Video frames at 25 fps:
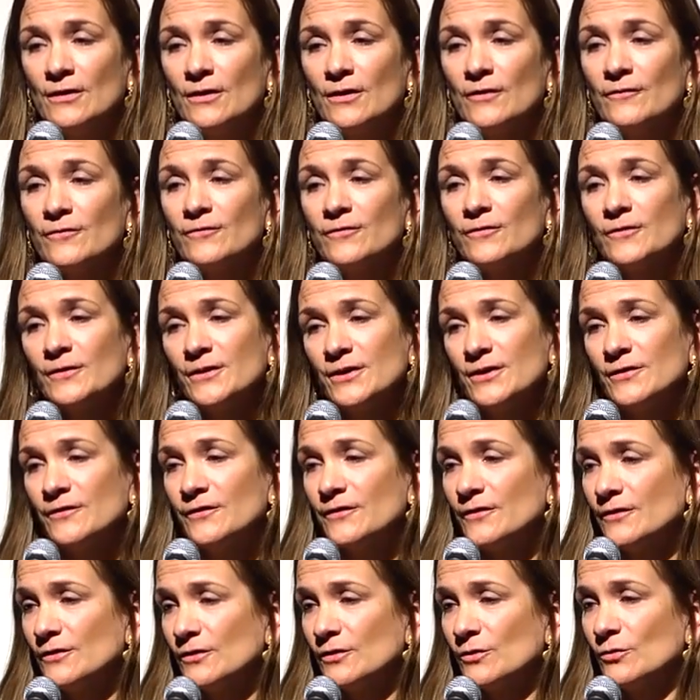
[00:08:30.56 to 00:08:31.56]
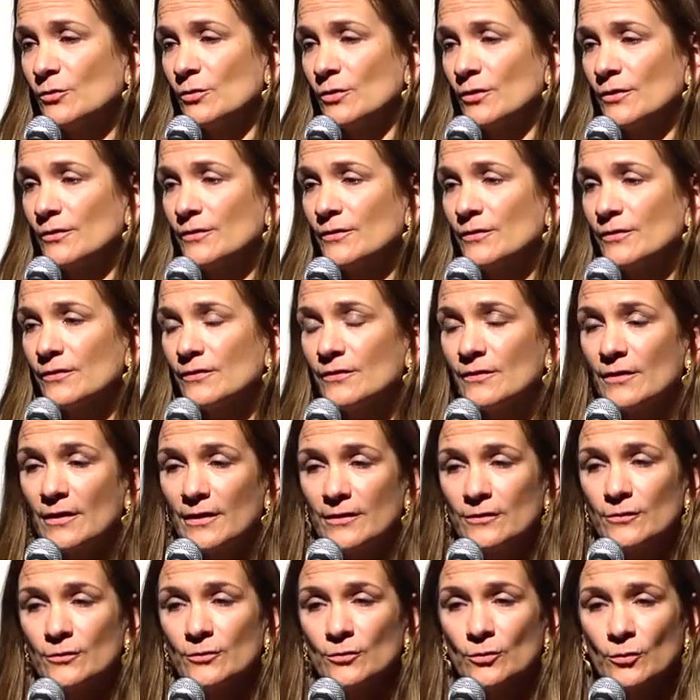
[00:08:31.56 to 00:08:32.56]
flee to the north,
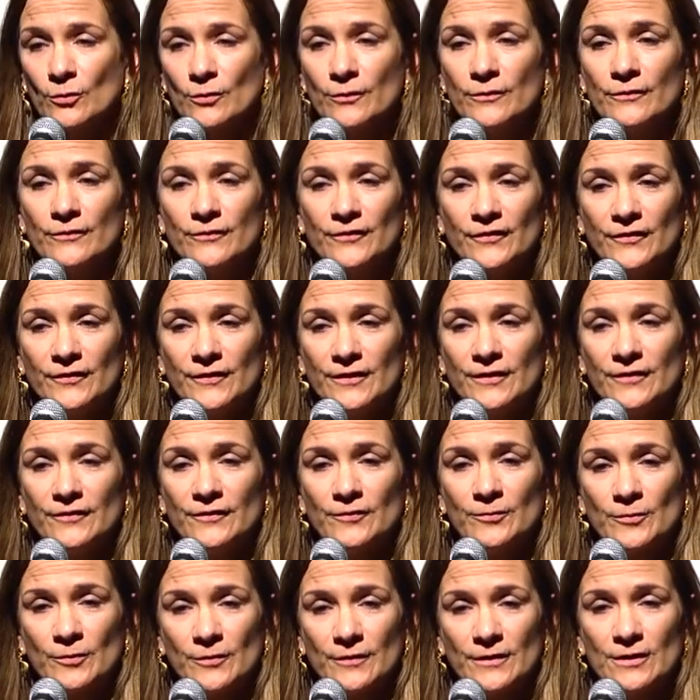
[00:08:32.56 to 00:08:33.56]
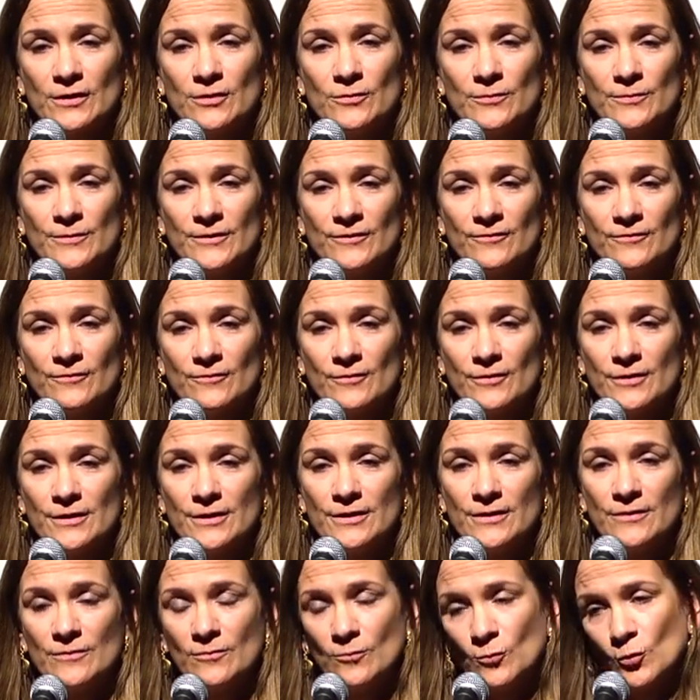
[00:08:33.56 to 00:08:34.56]
either northern states where they could be
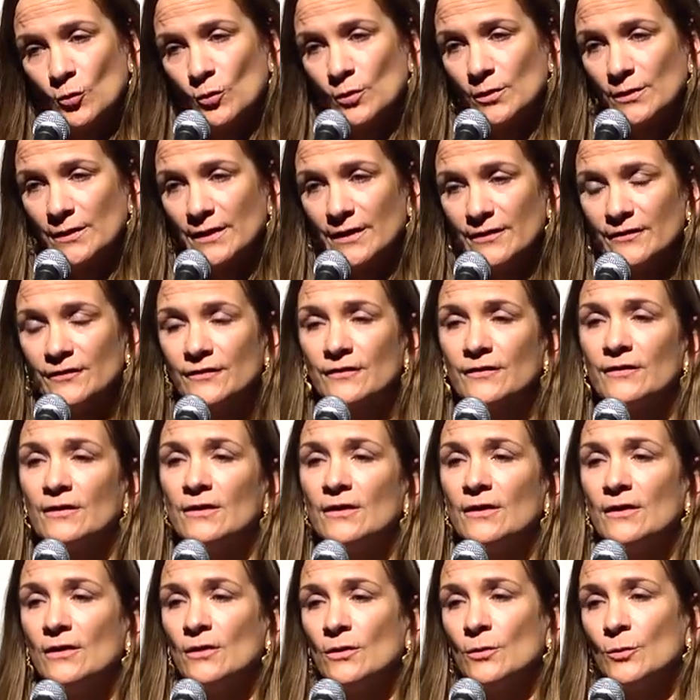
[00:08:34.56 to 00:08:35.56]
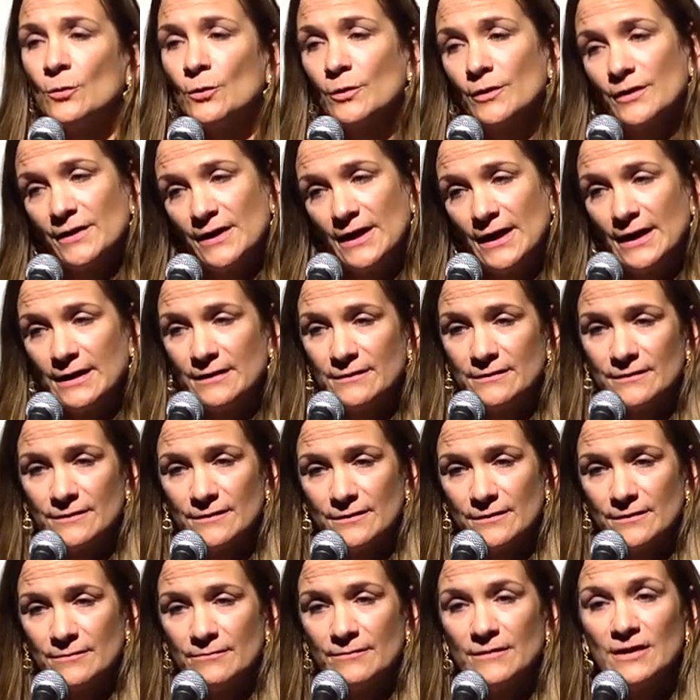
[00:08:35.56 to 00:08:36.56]
free, more or less, or to
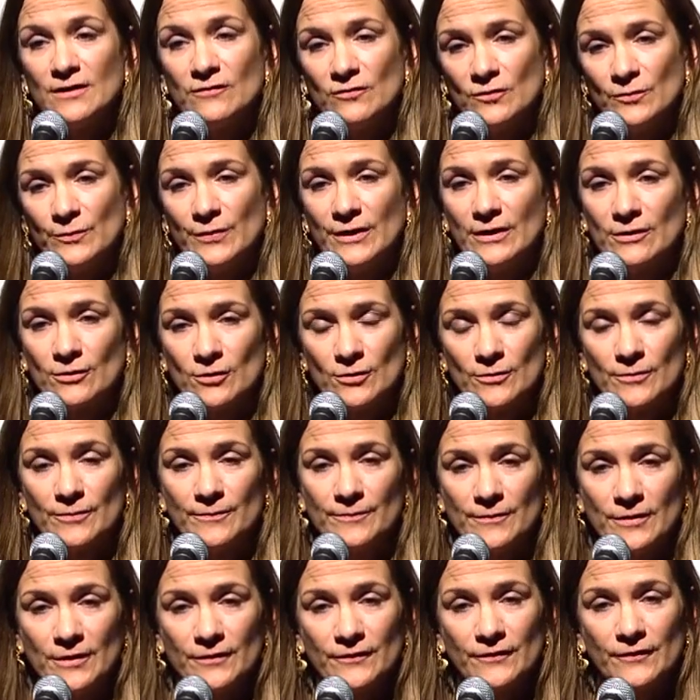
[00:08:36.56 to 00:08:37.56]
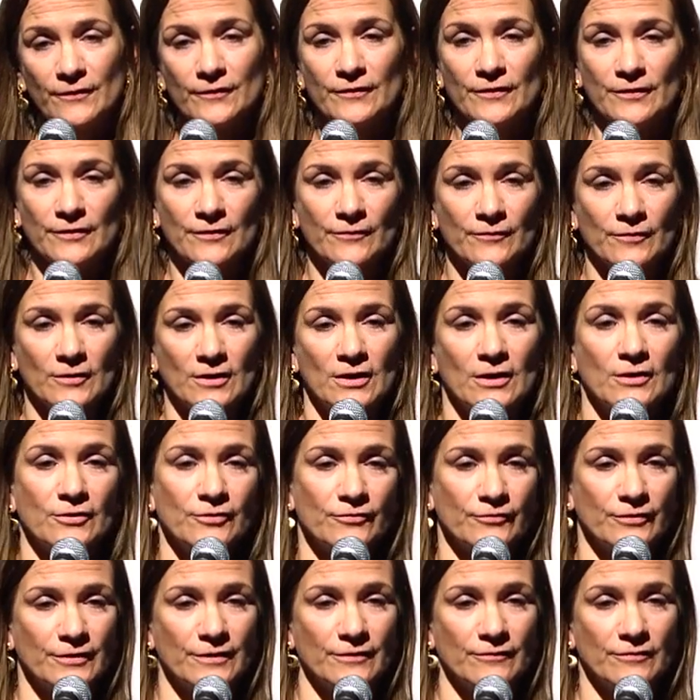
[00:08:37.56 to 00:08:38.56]
Canada, even better, because there's a different
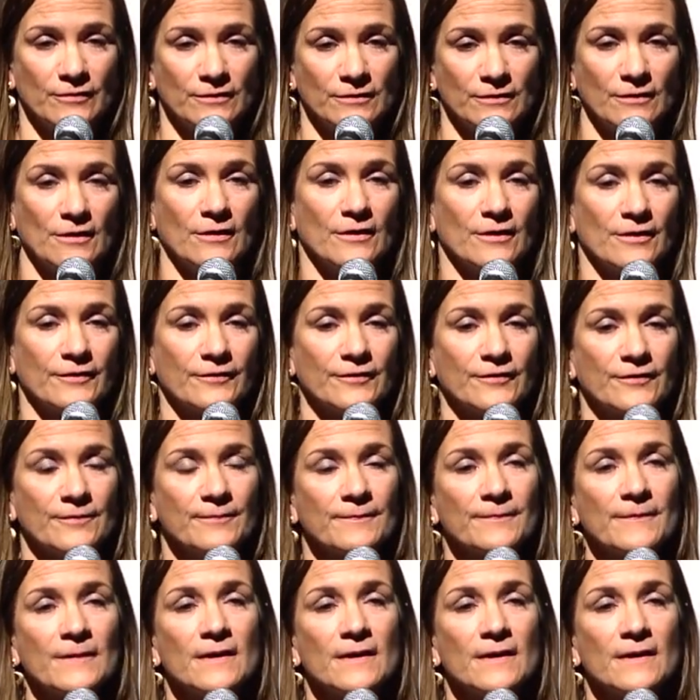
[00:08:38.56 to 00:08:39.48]
country, different laws.